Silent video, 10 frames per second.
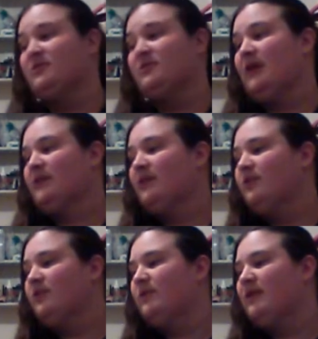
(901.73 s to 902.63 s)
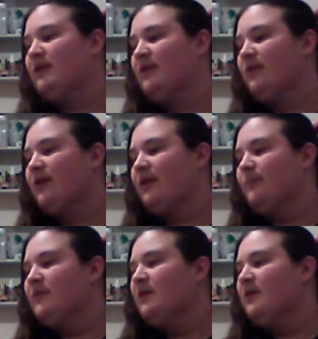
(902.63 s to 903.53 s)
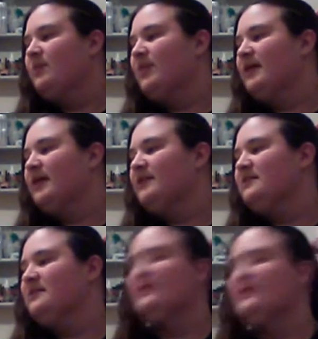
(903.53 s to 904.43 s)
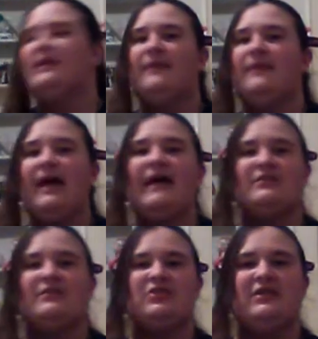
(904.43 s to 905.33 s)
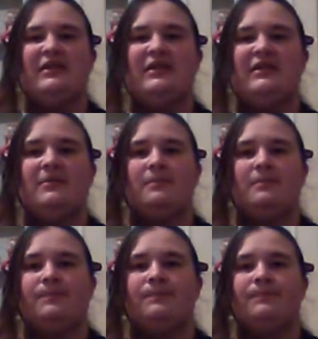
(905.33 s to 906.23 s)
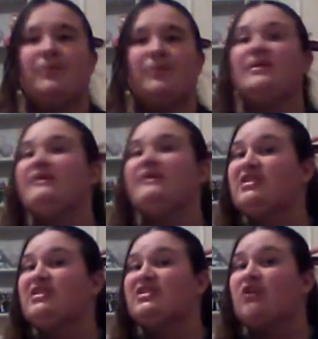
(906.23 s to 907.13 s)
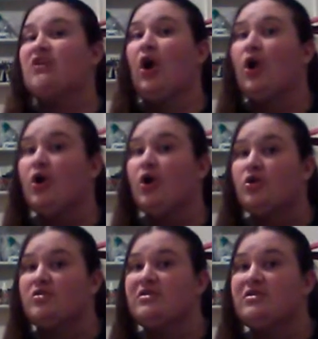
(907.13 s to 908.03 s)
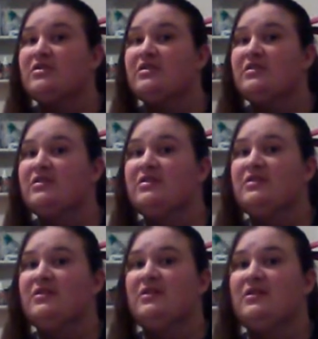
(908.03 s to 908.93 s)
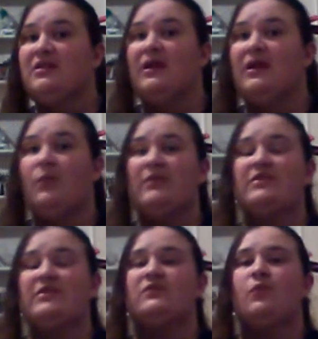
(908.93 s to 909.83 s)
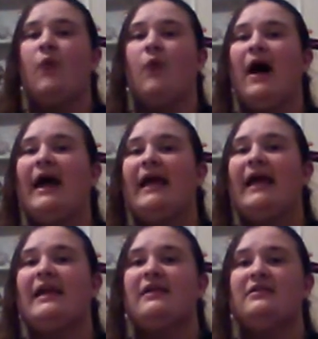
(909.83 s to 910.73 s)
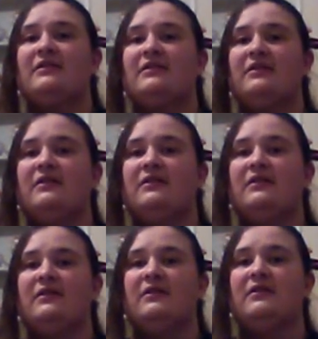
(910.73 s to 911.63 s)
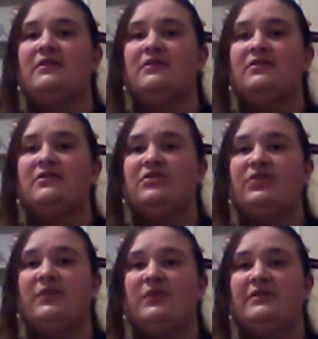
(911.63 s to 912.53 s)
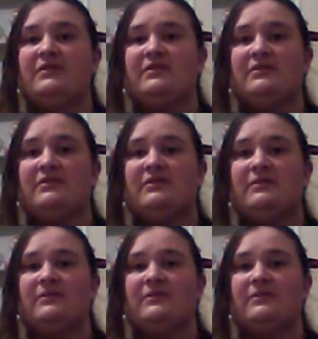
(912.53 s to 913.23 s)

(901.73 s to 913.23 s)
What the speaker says: not to go anywhere. But in that, she believes she's cursed, which is why she was